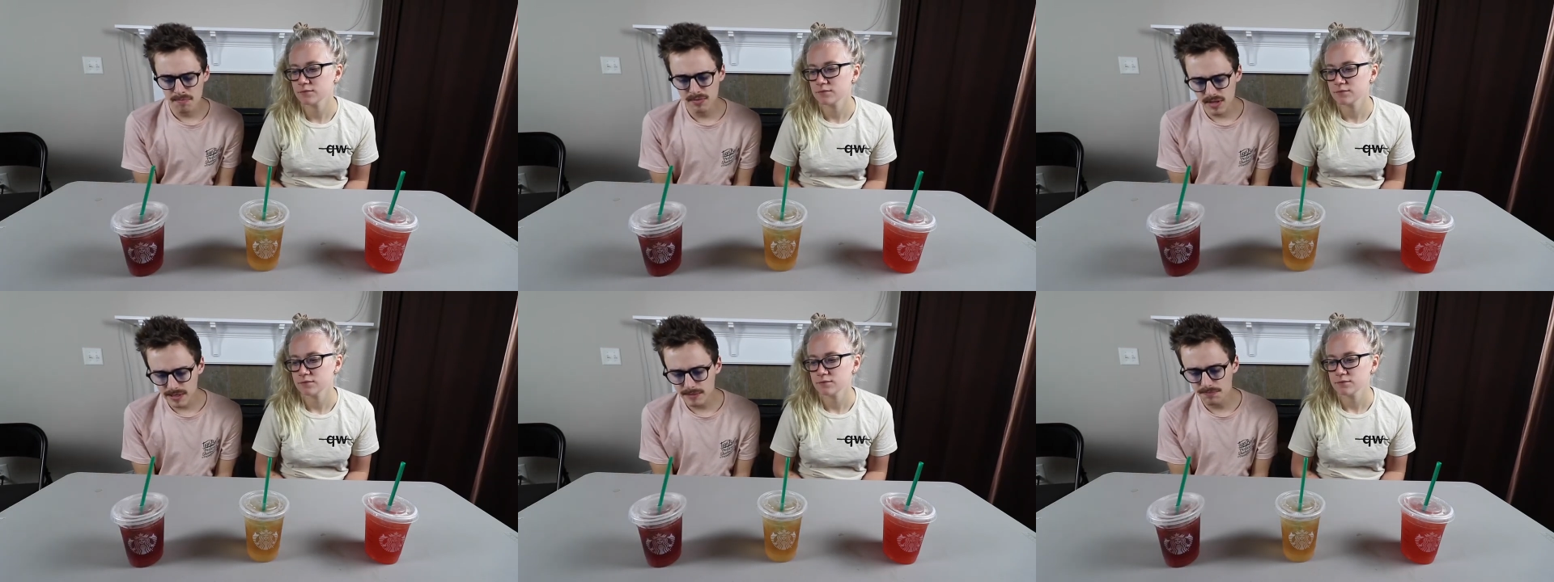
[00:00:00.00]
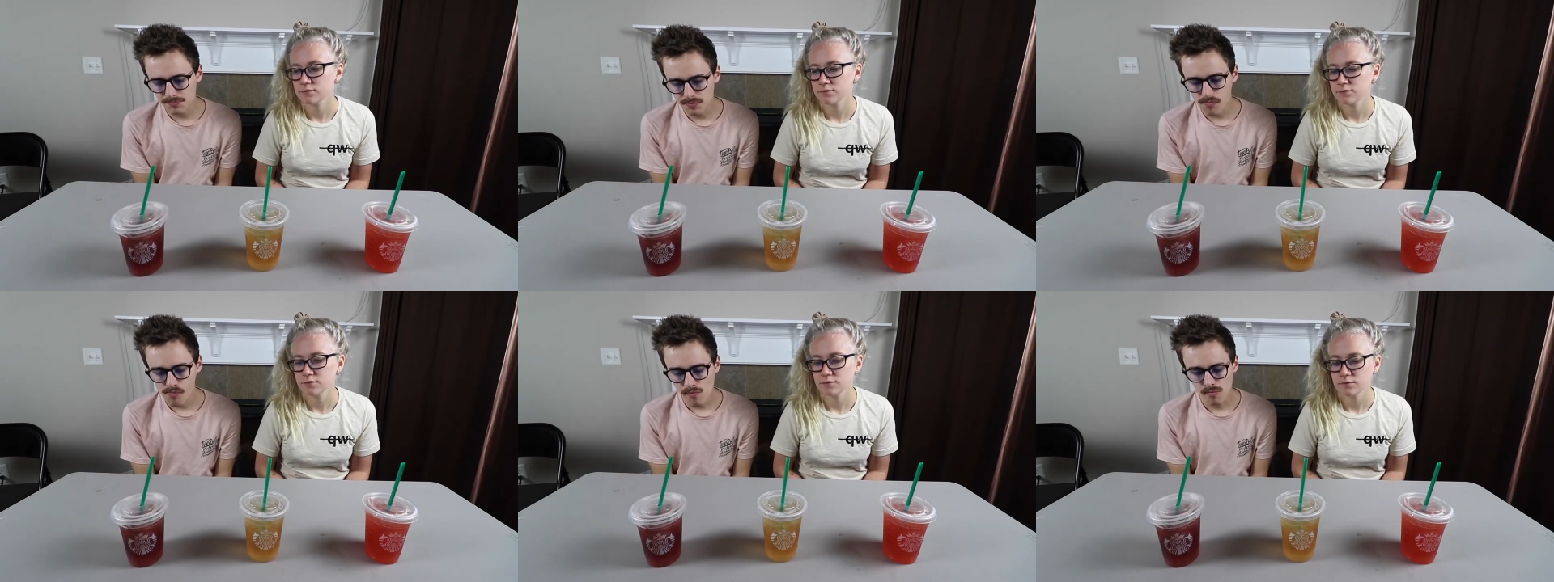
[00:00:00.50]
Speaker 1: Yeah,
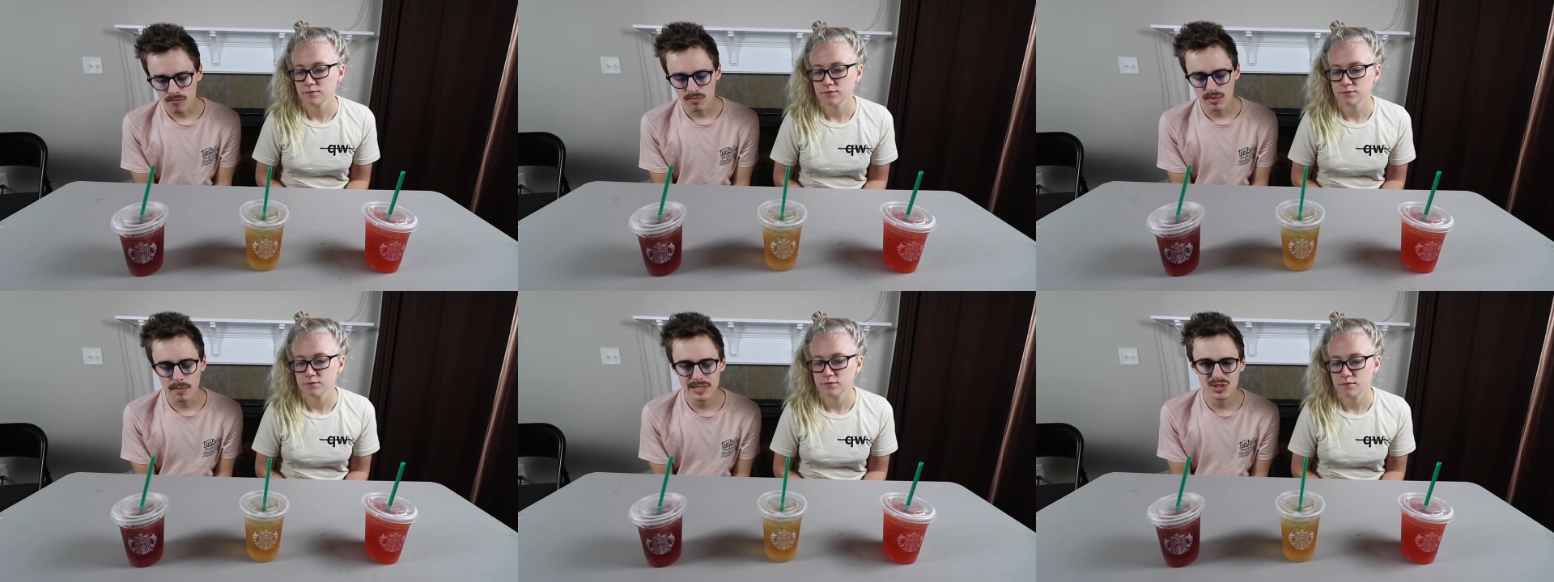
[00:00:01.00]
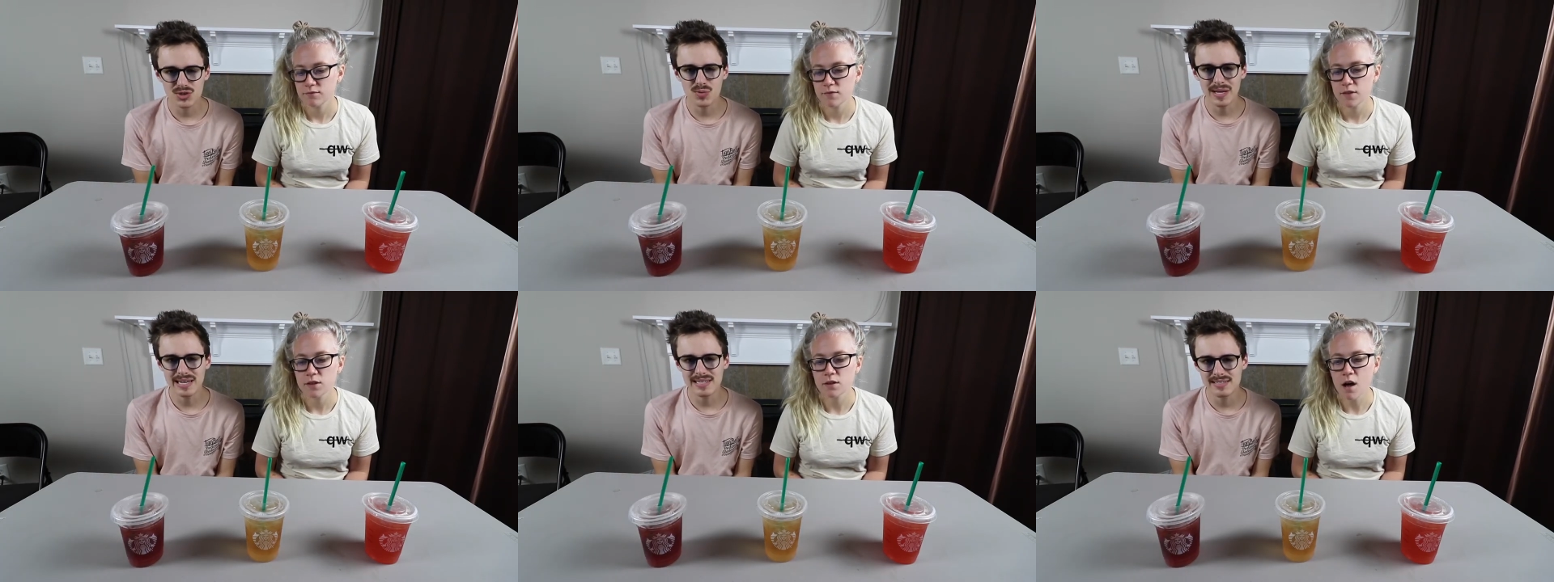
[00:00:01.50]
not much
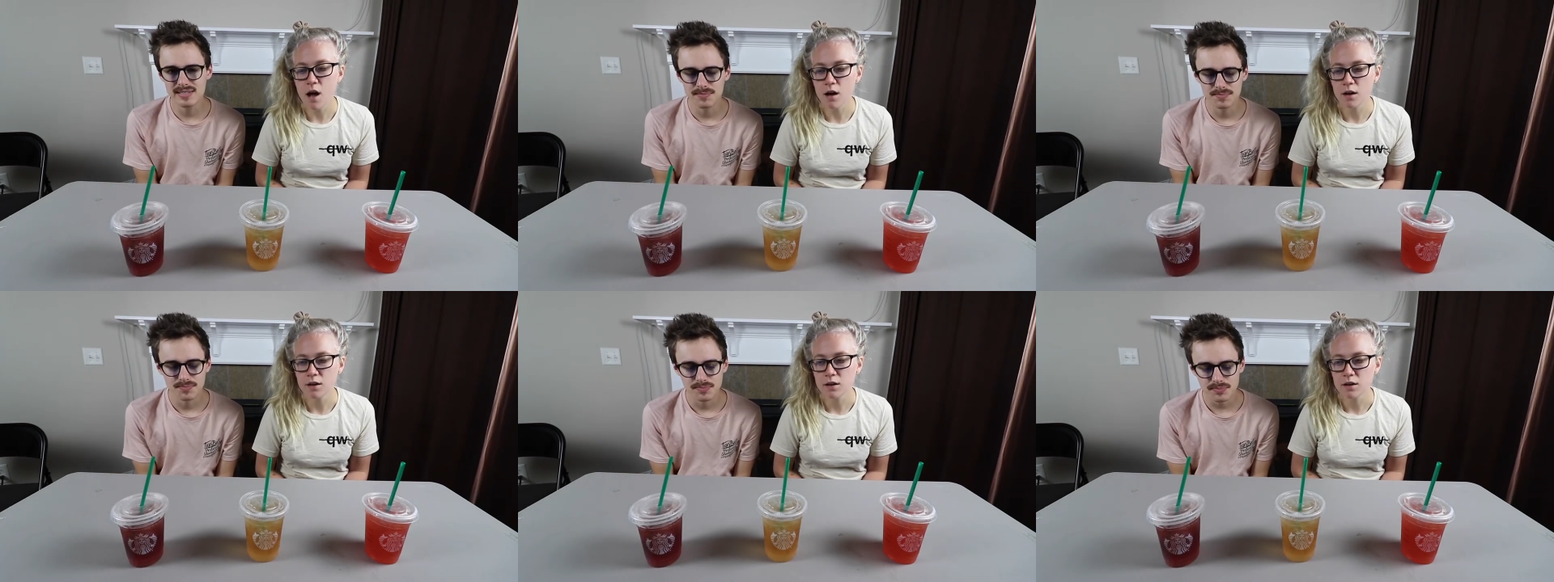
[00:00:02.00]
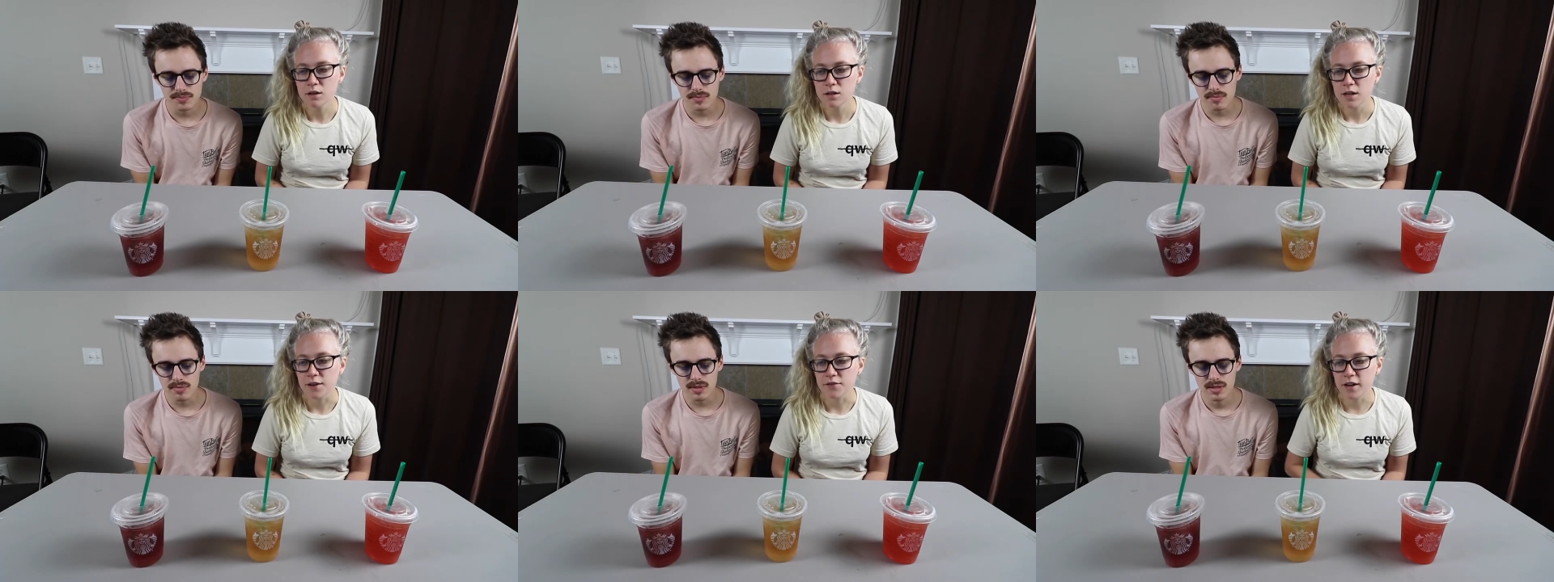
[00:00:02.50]
sweetness.
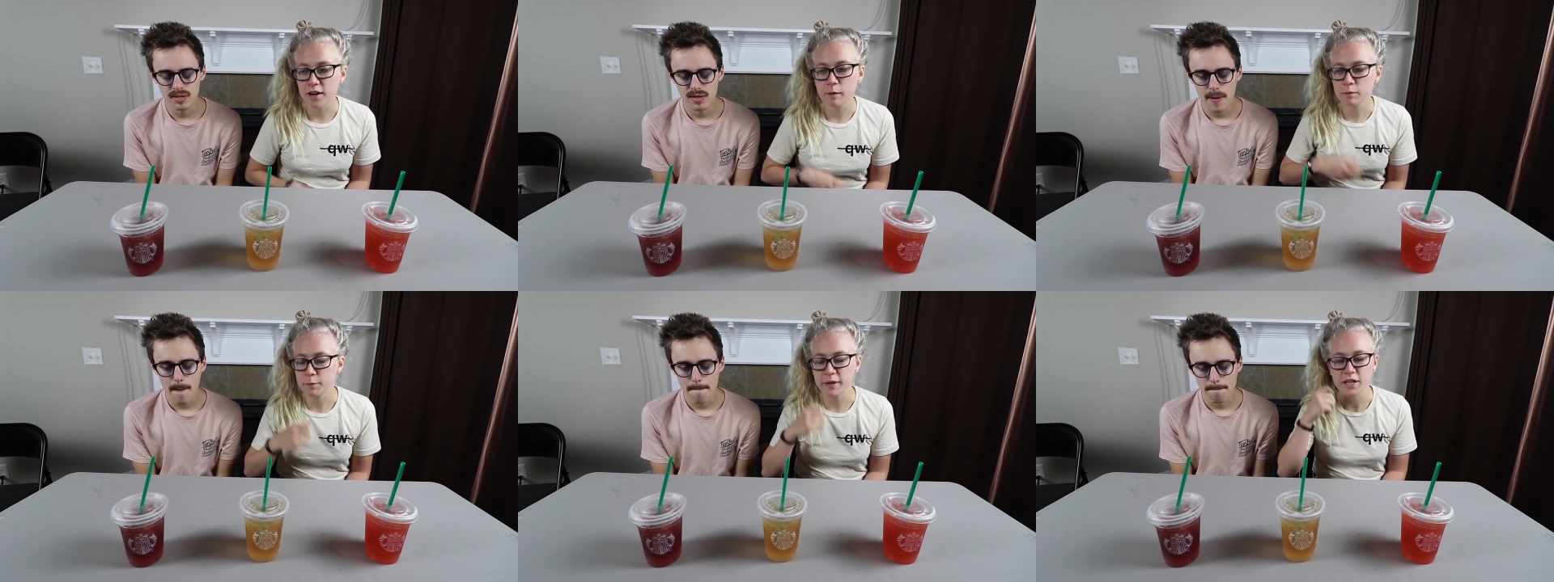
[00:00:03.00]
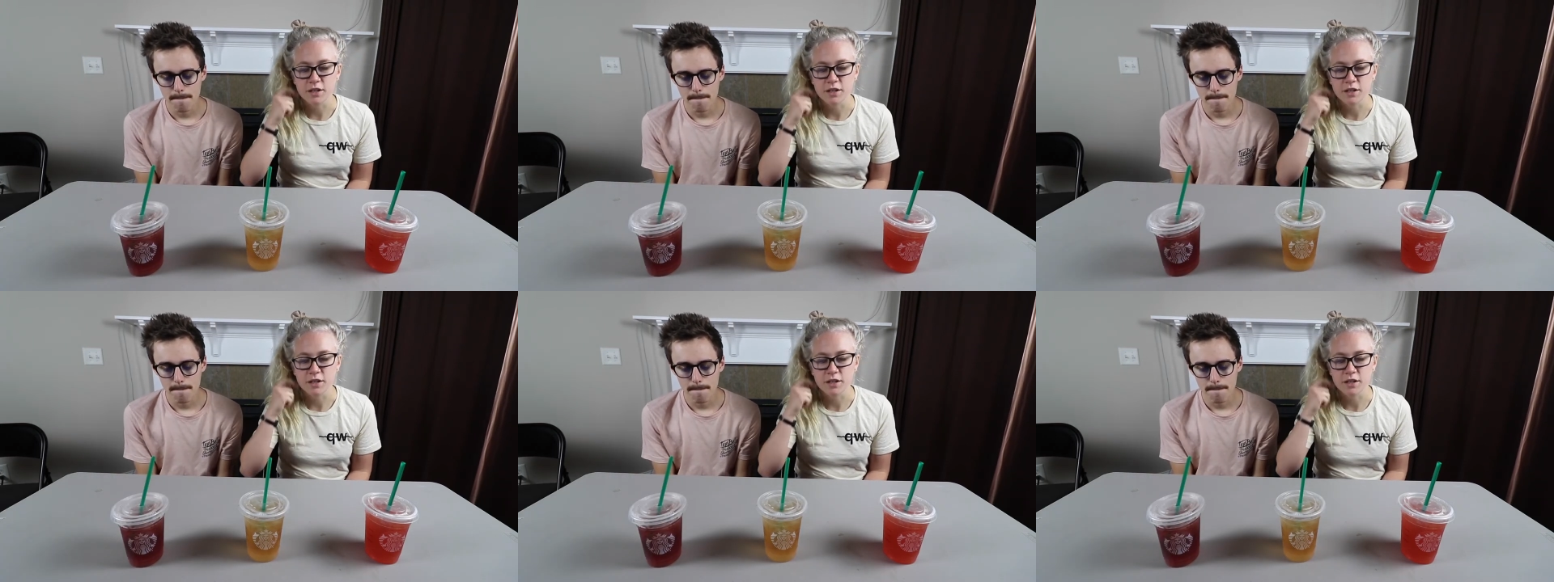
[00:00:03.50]
If that helped my